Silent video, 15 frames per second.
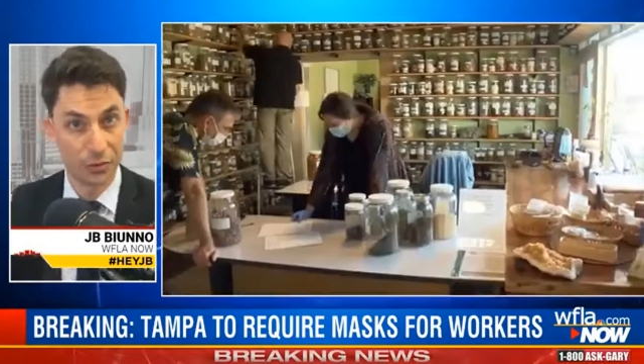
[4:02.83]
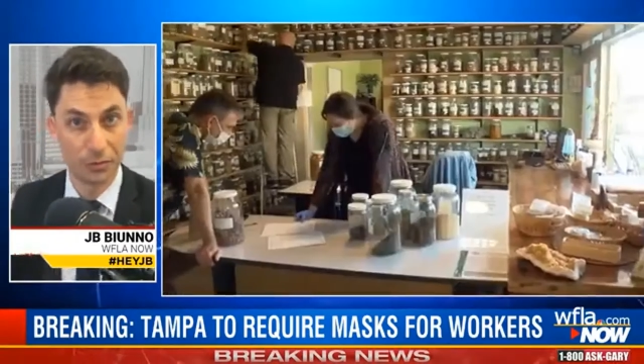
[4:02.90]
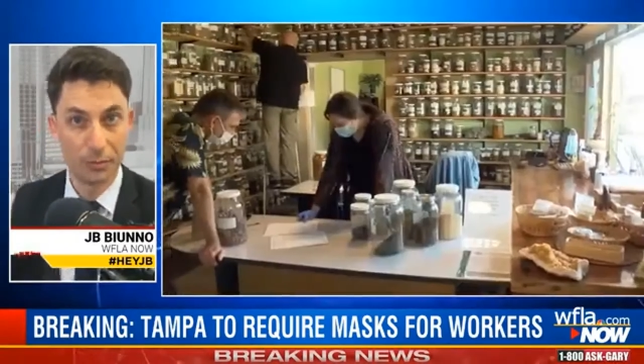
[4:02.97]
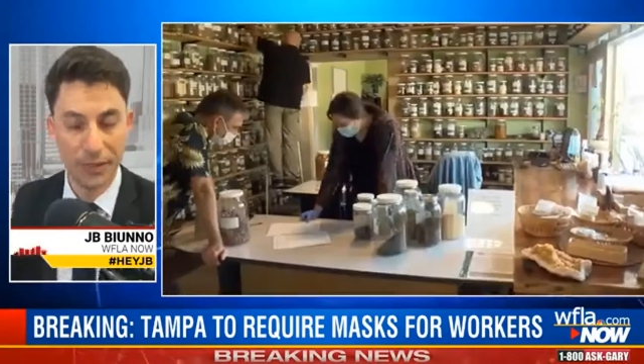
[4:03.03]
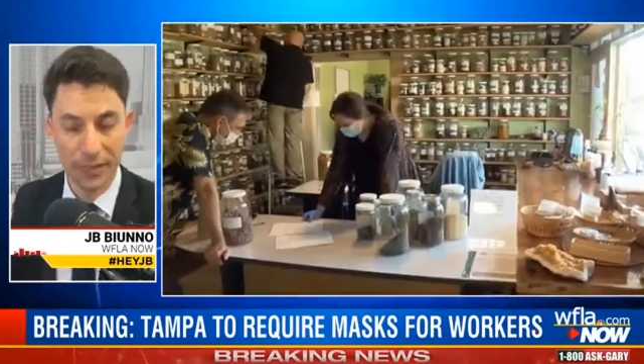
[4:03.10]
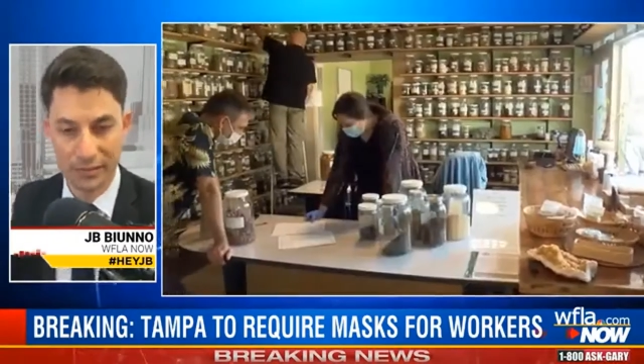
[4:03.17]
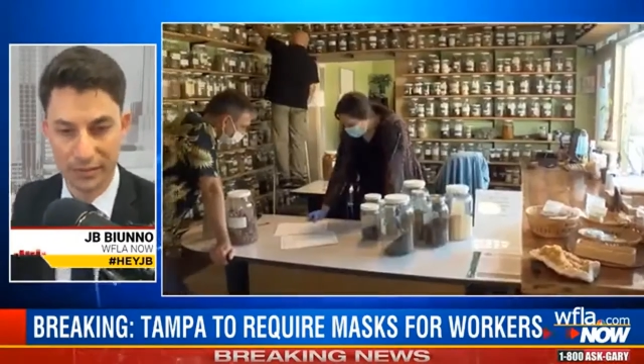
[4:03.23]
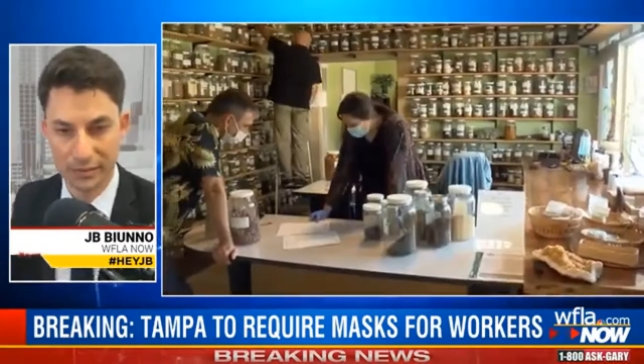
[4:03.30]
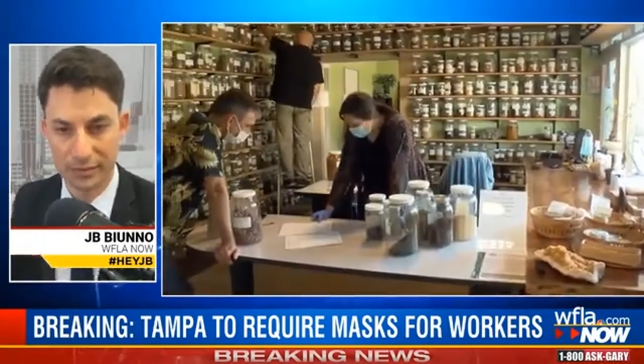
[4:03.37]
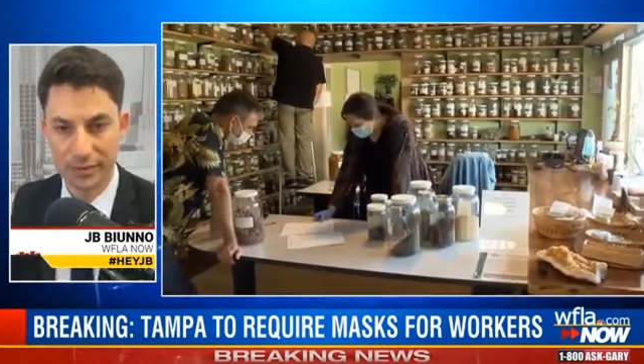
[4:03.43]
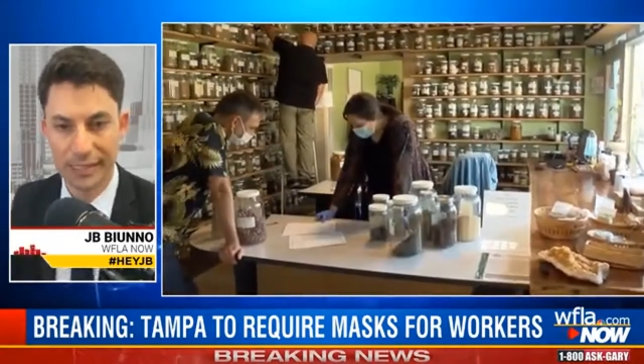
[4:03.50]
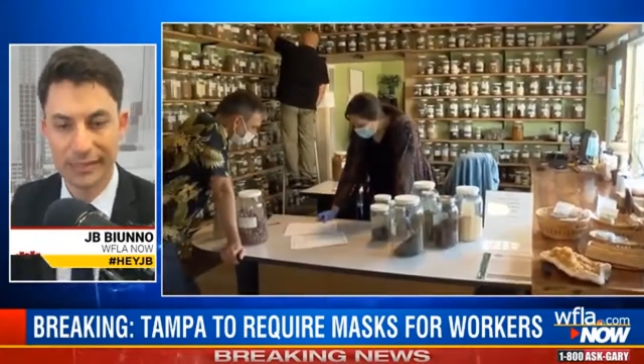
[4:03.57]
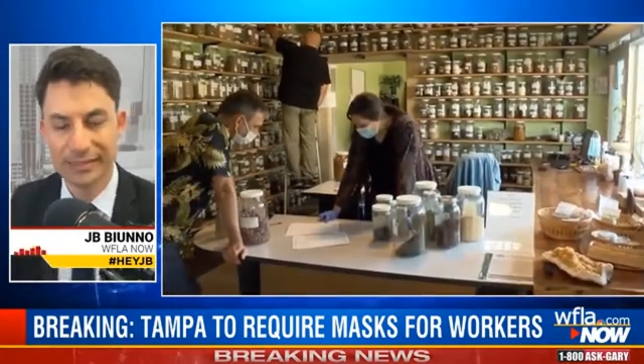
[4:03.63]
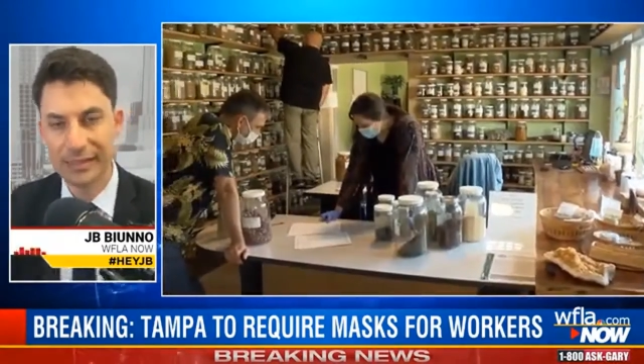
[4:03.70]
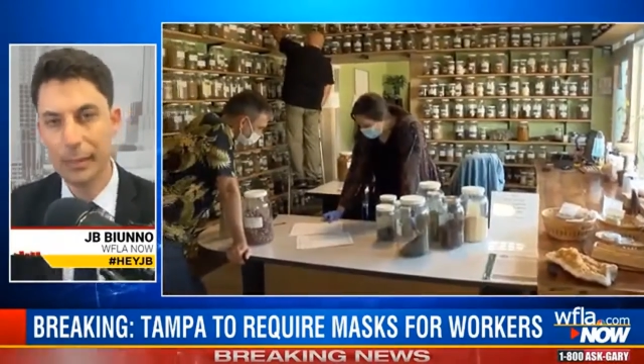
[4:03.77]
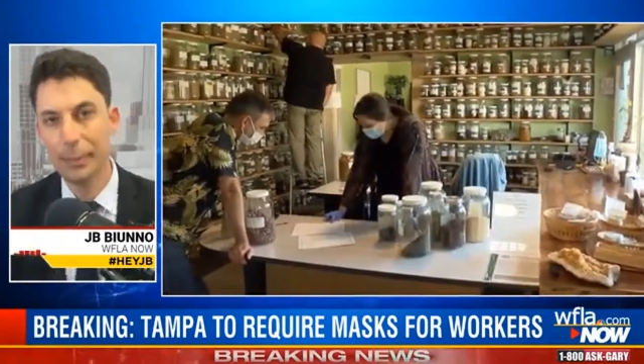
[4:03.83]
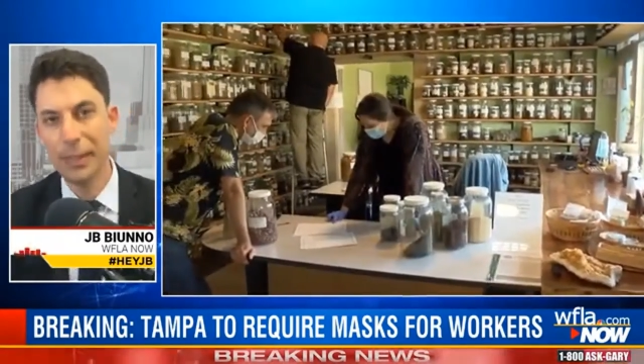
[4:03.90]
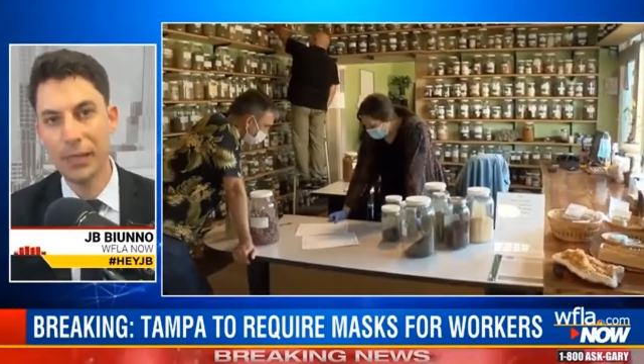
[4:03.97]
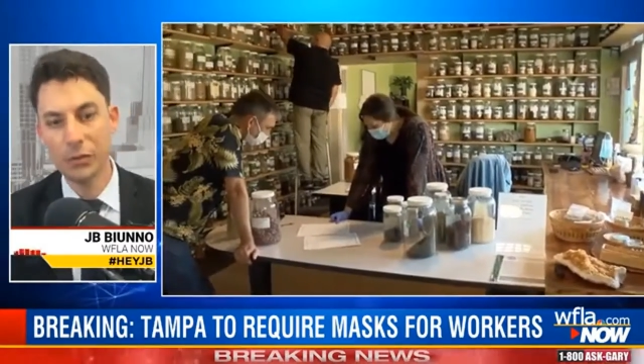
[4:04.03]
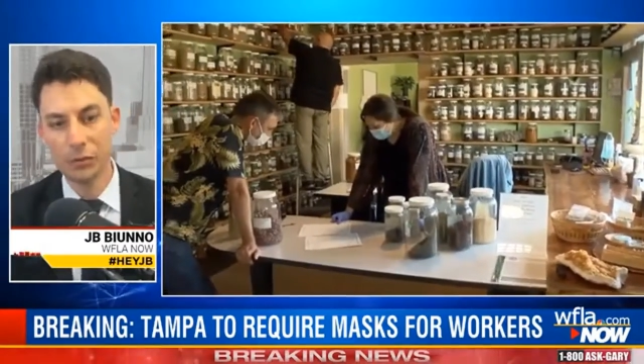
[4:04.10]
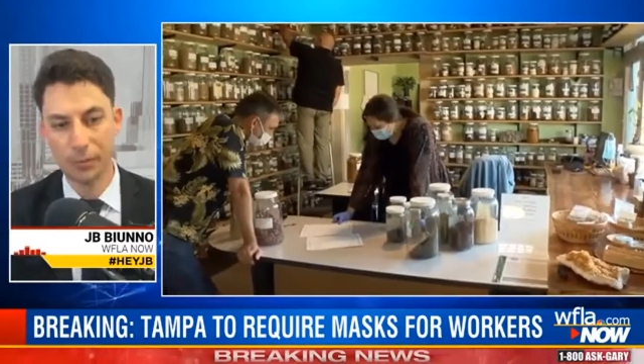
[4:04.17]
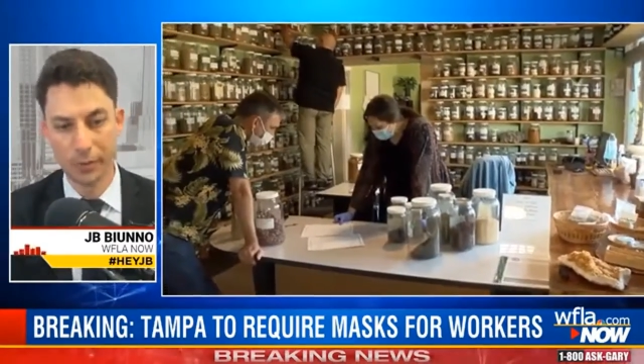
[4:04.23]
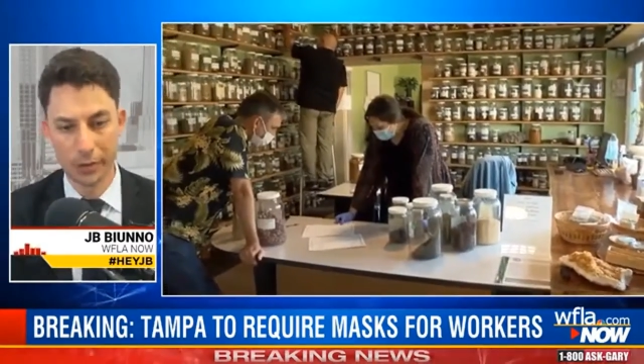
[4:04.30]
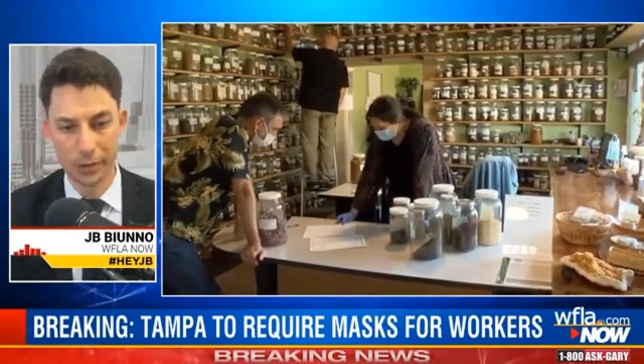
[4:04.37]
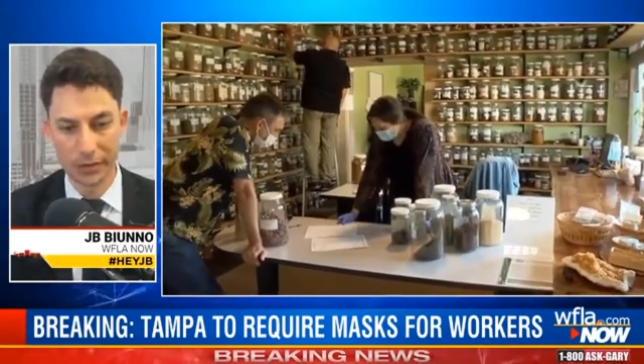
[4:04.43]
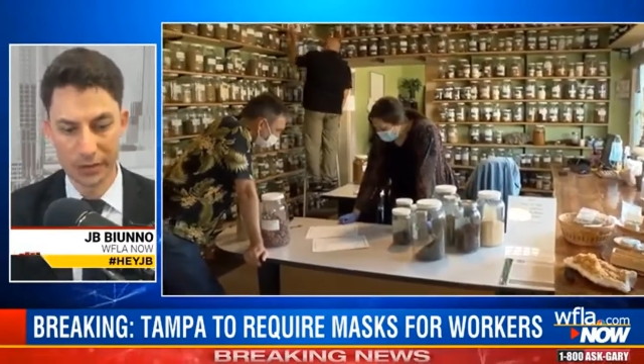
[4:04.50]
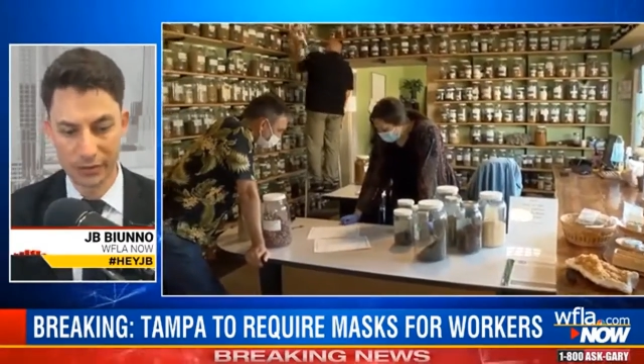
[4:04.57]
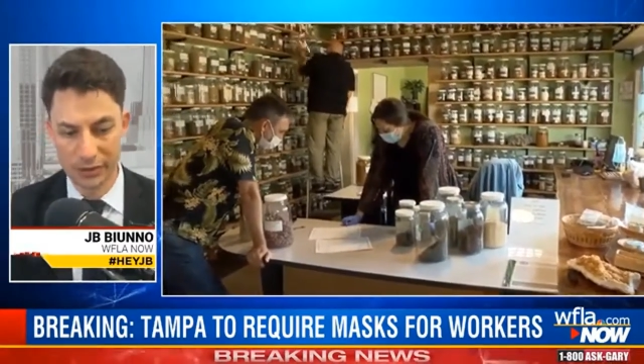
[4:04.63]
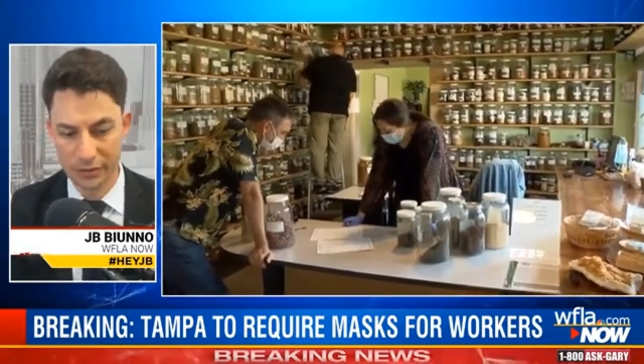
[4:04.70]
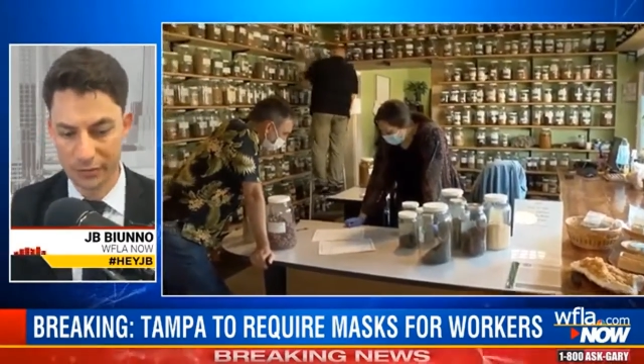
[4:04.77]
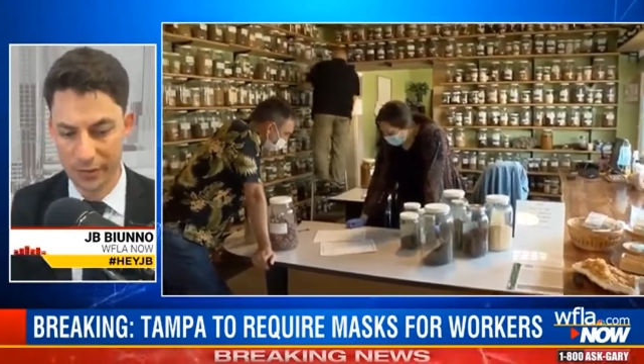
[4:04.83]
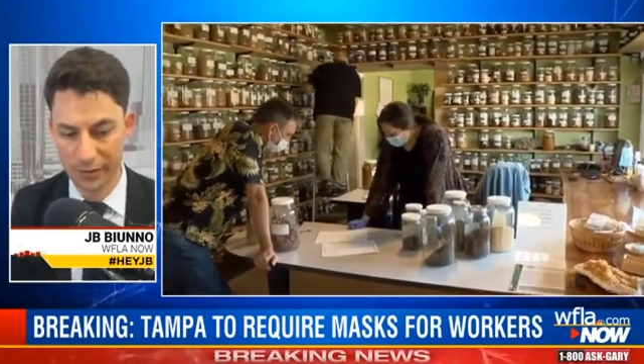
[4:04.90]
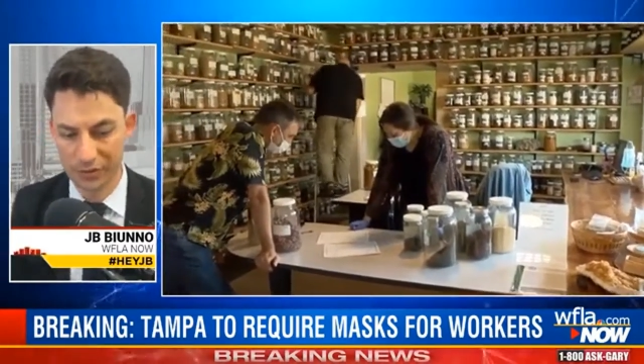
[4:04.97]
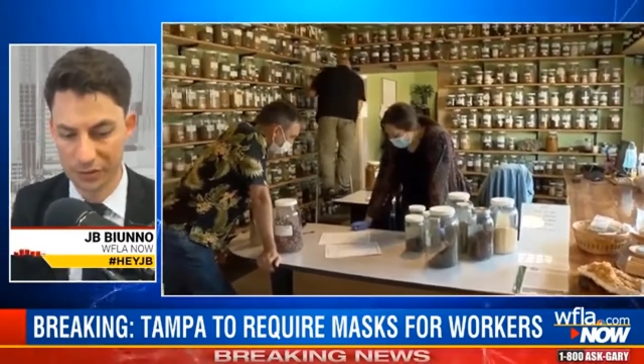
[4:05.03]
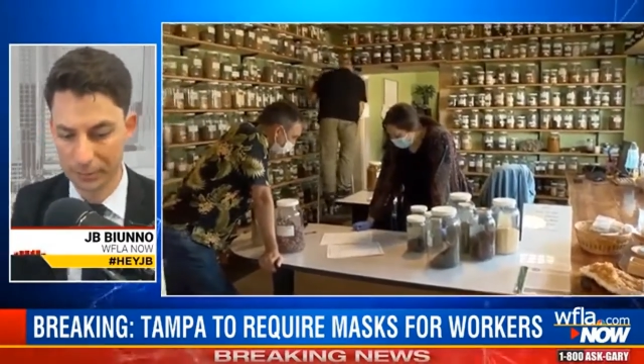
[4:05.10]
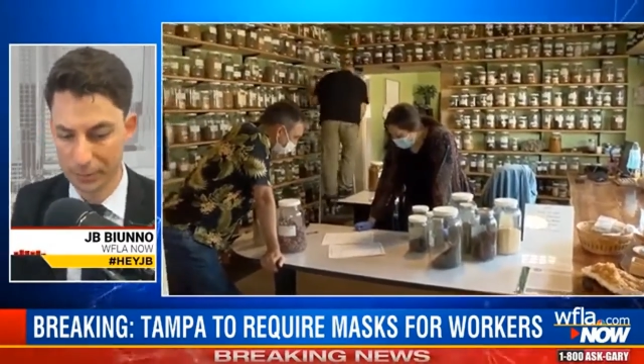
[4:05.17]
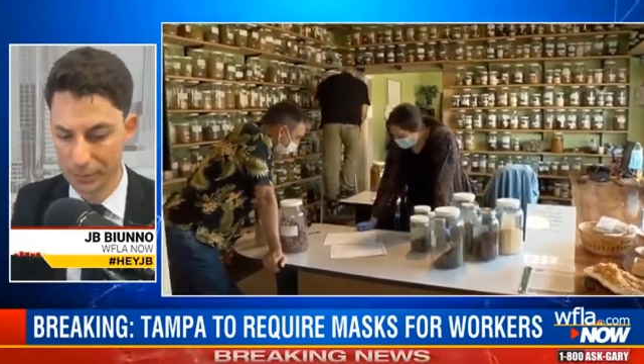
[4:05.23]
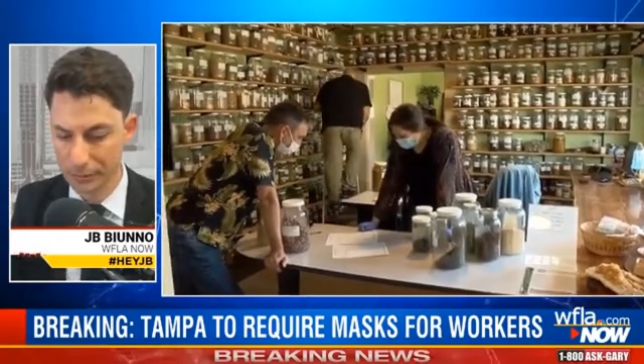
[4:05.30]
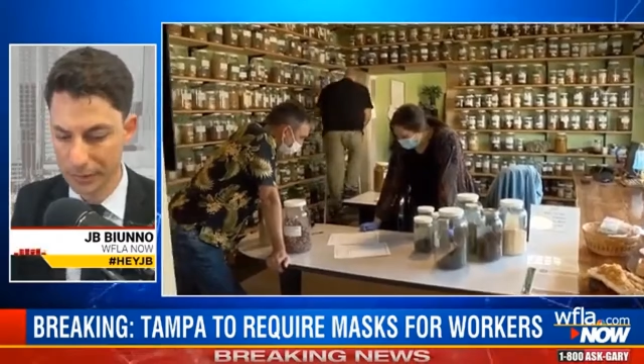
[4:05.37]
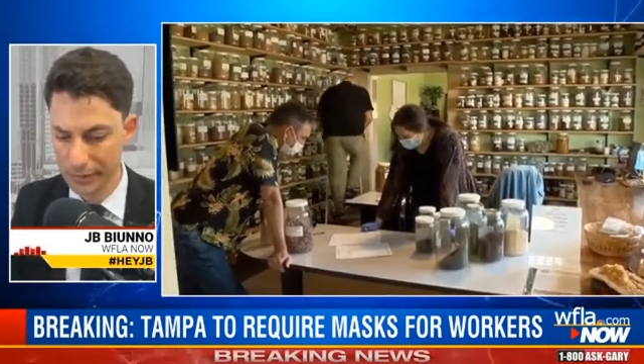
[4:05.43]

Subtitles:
places. In St. Petersburg, it's very simple.